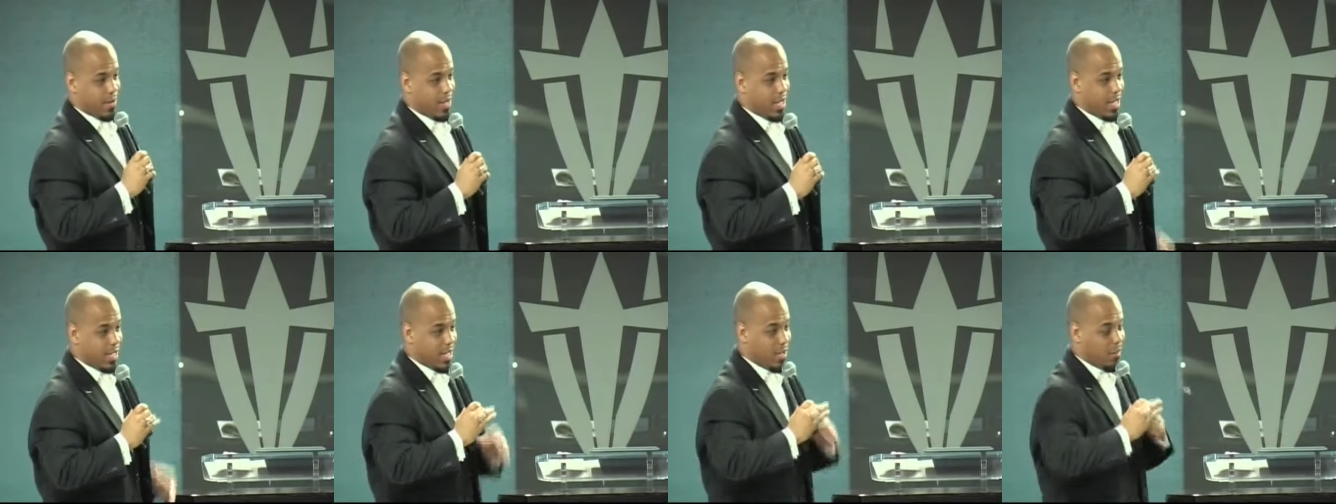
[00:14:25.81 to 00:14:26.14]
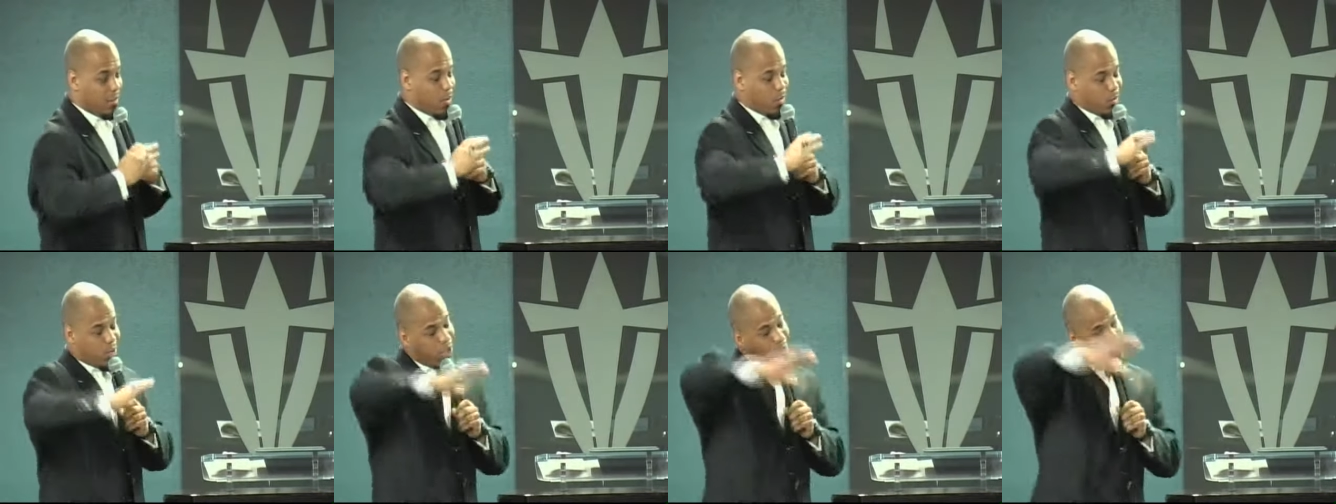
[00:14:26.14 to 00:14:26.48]
Okay,
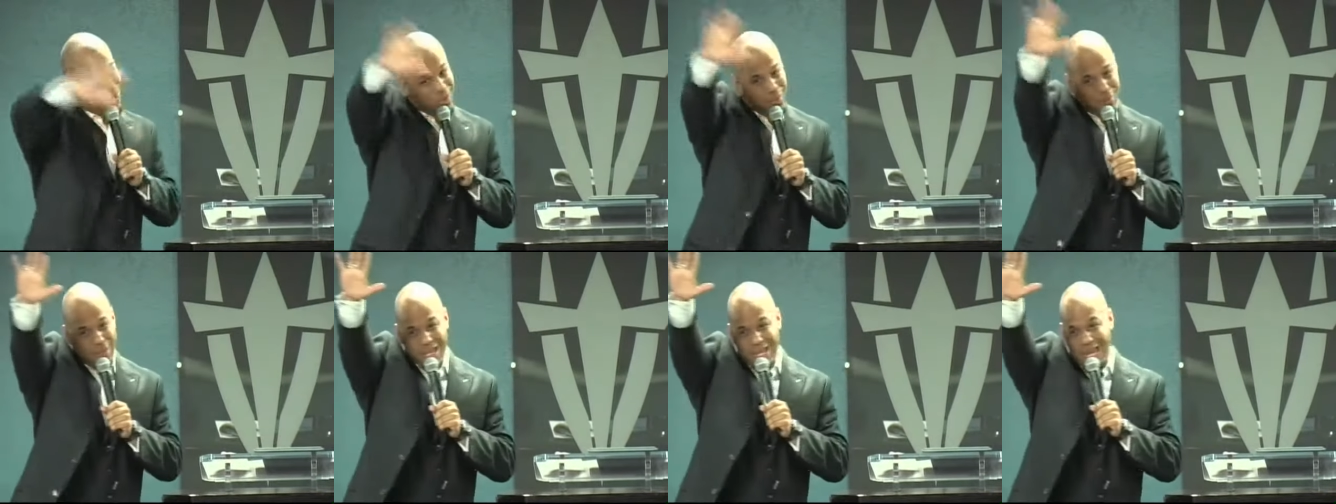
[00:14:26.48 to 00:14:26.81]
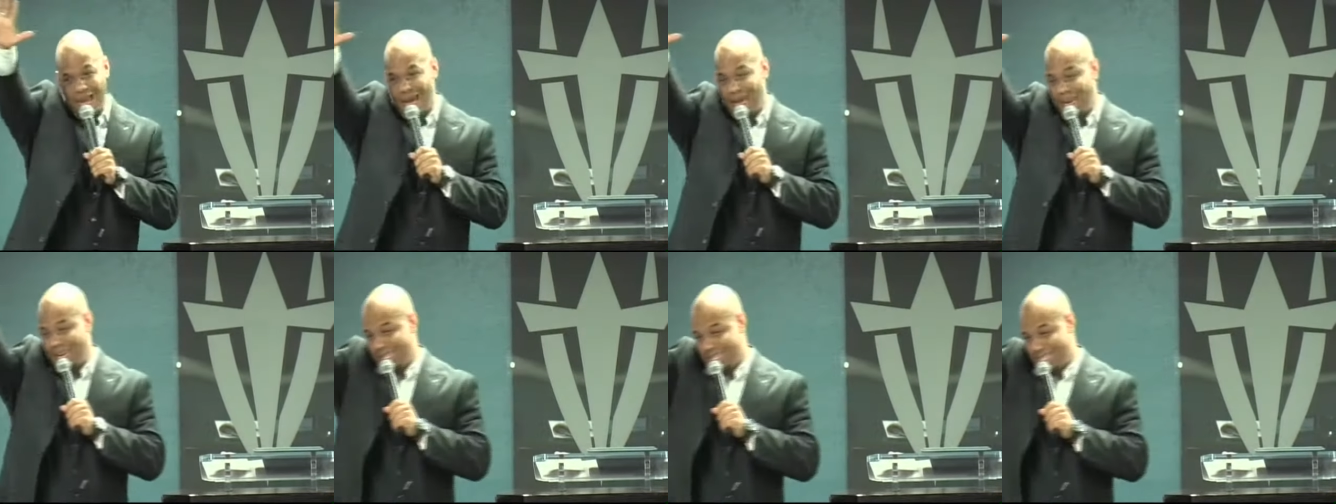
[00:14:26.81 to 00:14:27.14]
come on, can we be
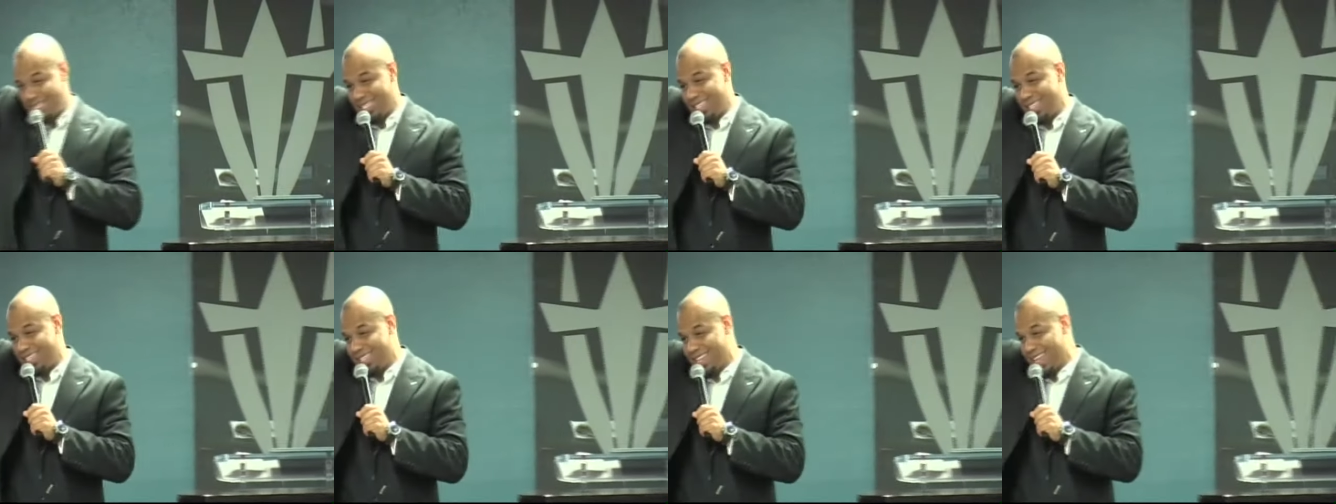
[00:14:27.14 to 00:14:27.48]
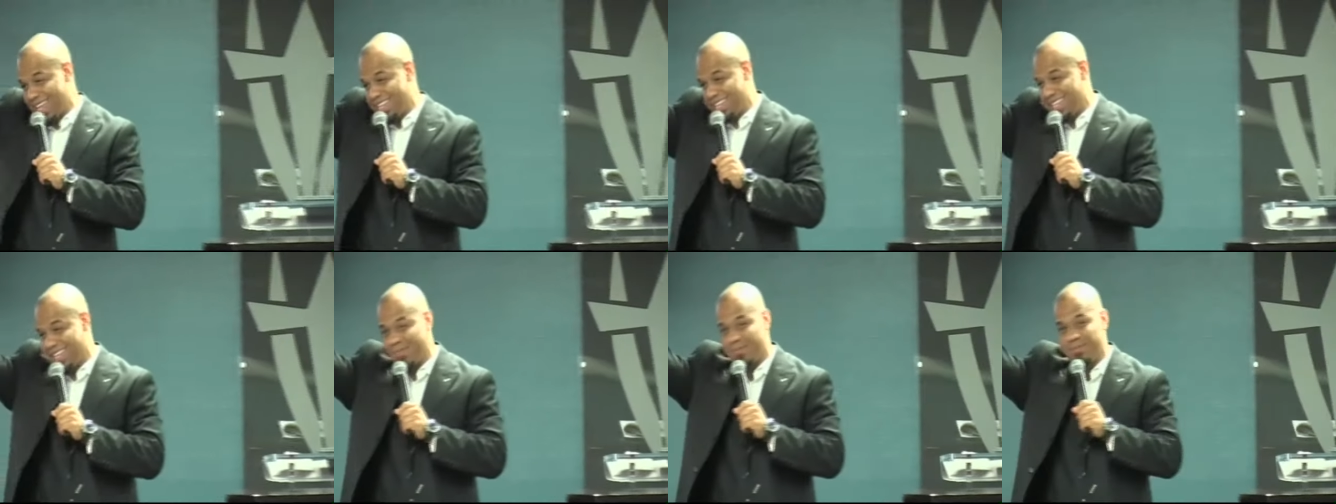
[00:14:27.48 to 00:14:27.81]
honest
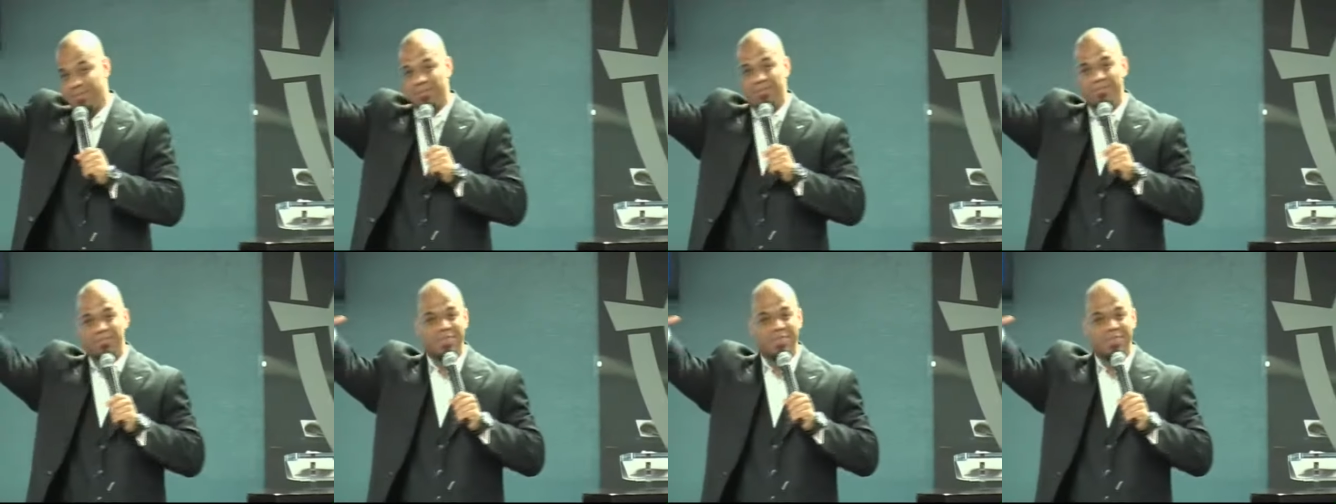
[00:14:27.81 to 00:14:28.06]
David?